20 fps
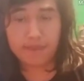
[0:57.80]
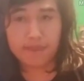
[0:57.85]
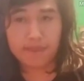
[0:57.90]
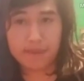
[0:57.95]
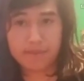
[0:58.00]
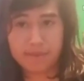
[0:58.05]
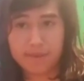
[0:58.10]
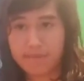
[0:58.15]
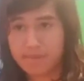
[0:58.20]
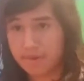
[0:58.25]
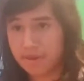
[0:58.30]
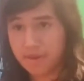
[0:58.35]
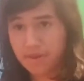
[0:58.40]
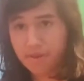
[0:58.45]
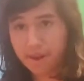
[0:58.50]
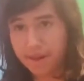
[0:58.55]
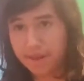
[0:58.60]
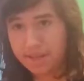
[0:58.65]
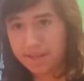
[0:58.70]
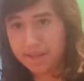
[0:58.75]
some of them were
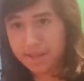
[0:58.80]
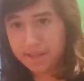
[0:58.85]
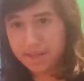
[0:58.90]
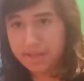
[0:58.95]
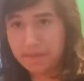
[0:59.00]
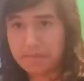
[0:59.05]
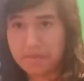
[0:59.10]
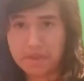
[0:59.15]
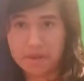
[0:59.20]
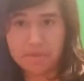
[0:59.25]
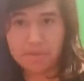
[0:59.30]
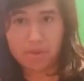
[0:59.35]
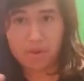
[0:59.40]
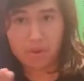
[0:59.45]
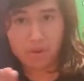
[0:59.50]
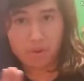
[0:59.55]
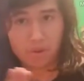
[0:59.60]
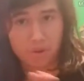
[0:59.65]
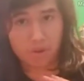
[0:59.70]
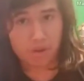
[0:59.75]
great, and some of them
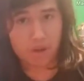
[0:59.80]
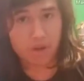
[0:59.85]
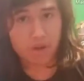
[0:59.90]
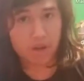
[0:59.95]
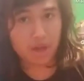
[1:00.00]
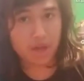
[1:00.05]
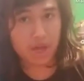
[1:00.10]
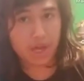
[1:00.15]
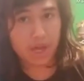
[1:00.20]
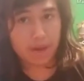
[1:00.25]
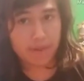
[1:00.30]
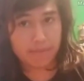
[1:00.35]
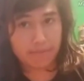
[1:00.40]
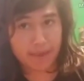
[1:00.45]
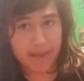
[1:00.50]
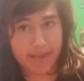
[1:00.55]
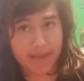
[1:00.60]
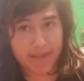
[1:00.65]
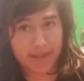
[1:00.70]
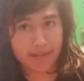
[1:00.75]
were
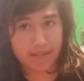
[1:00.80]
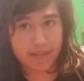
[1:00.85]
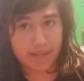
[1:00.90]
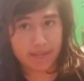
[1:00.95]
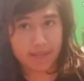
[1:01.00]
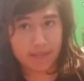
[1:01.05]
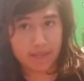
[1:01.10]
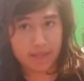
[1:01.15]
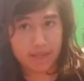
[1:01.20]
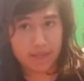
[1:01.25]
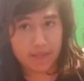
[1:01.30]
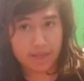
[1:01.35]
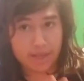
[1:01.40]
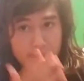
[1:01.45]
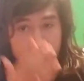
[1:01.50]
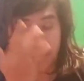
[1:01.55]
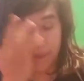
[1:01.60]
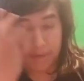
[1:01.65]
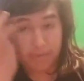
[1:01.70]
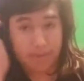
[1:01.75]
bad.
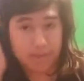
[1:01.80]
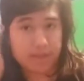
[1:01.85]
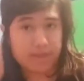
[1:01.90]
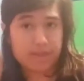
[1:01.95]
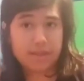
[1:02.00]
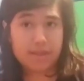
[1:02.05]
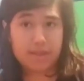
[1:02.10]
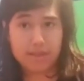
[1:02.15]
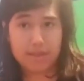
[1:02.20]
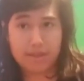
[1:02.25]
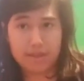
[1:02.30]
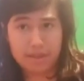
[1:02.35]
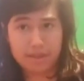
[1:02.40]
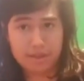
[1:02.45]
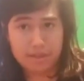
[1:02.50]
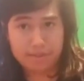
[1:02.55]
But still,